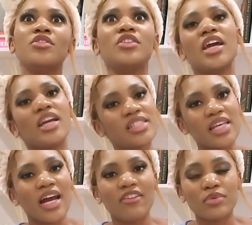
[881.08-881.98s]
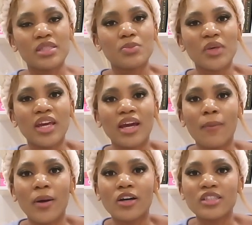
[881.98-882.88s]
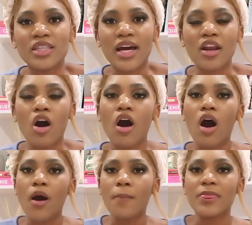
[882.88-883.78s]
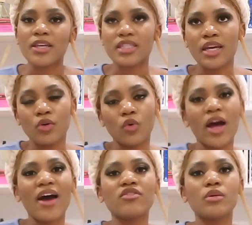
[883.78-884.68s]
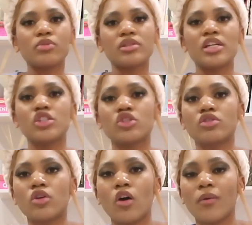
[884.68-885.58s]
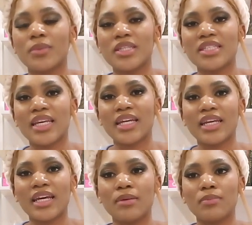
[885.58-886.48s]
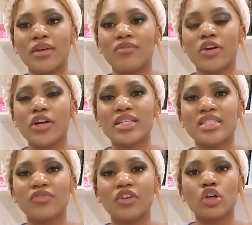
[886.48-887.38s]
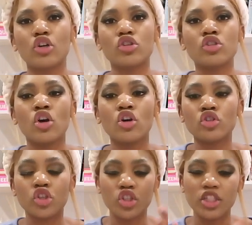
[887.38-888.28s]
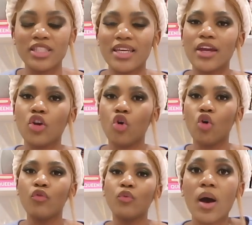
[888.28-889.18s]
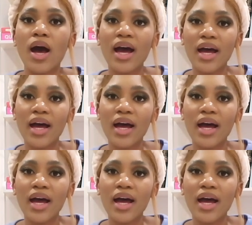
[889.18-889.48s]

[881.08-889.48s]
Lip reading: things that I've been speaking about that harm the skin or have the potential to harm the skin can be very difficult to just get off. So